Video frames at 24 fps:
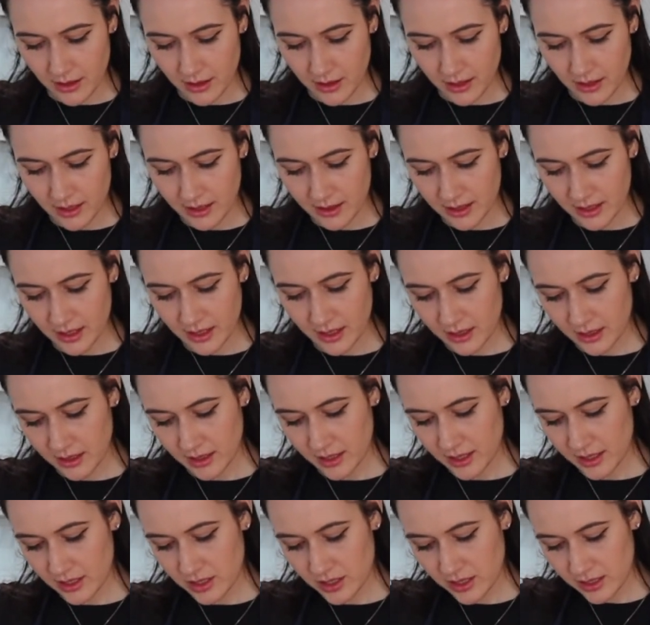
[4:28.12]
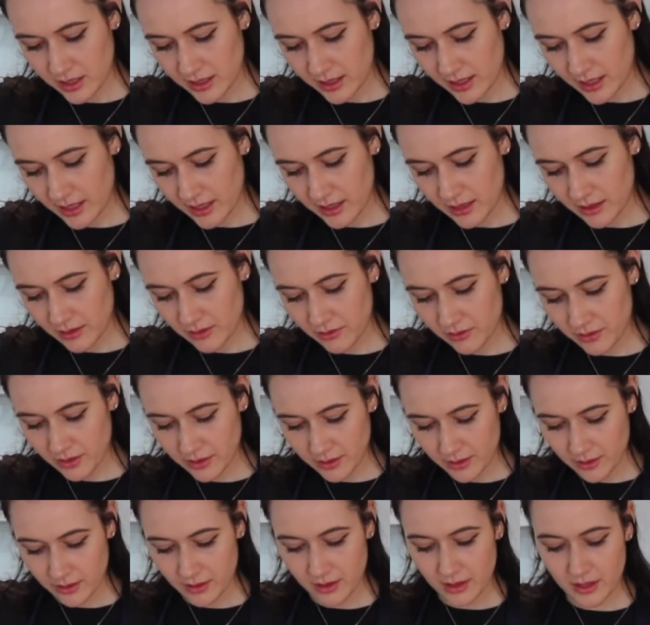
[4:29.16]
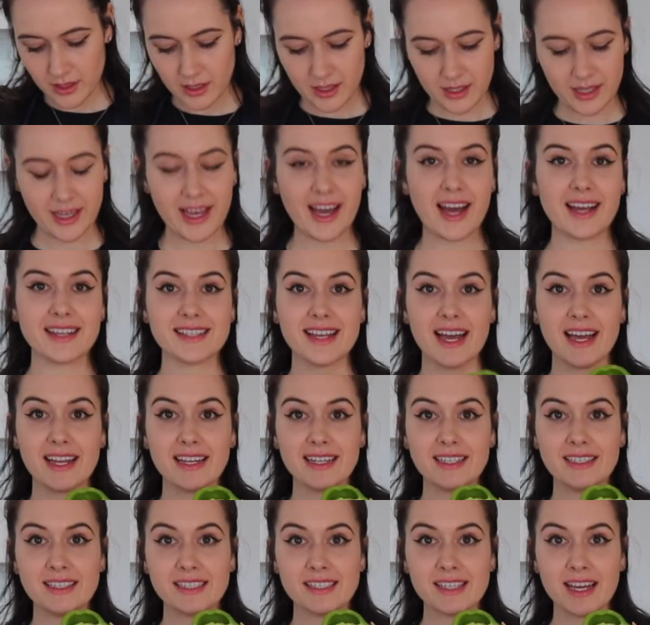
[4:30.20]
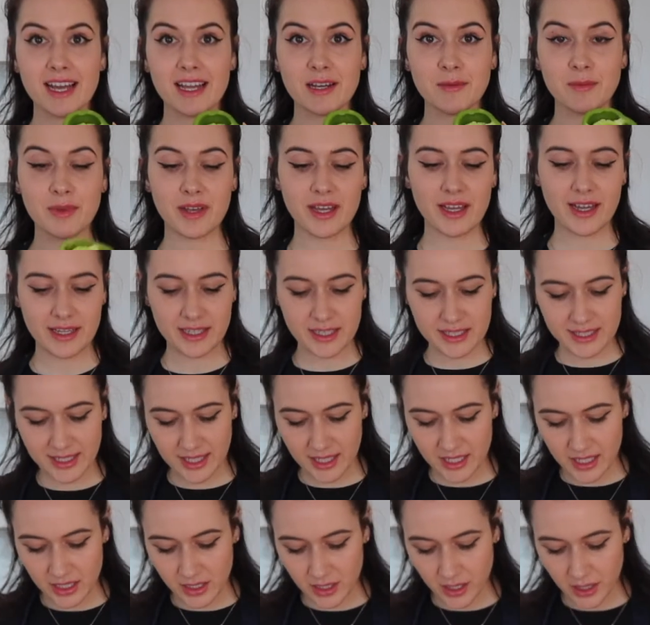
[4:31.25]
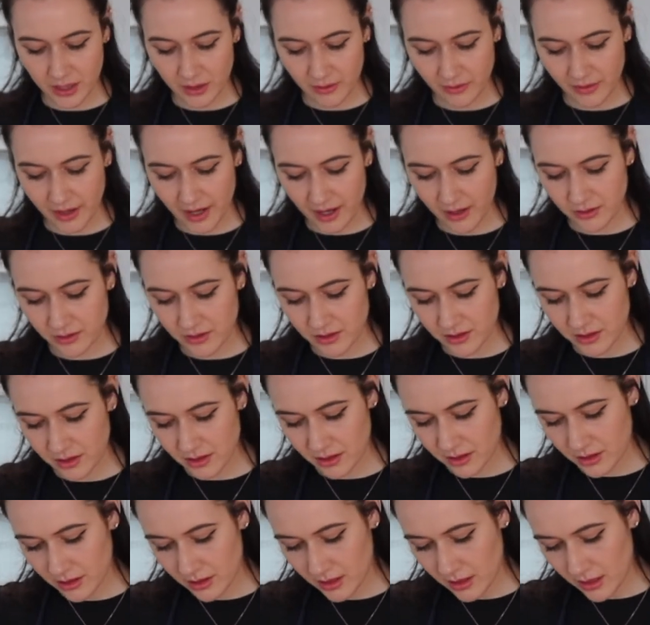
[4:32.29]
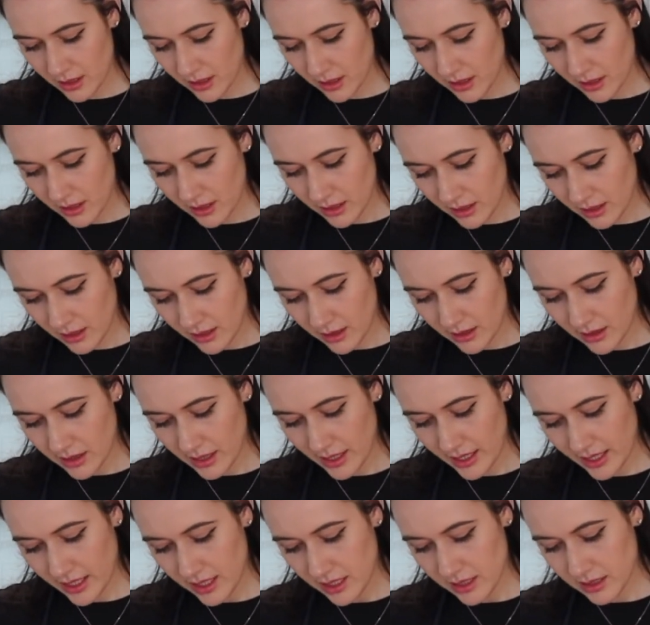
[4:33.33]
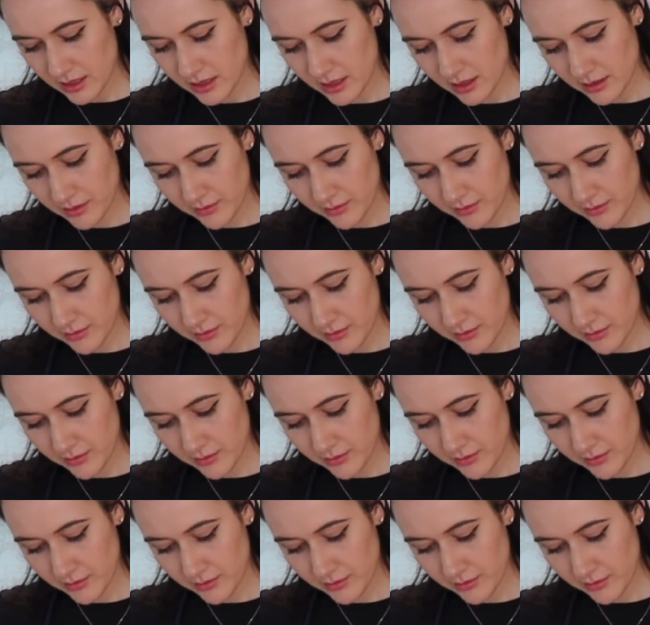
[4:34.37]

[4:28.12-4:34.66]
And then I just kind of, has that inside bit, I just kind of cut around that.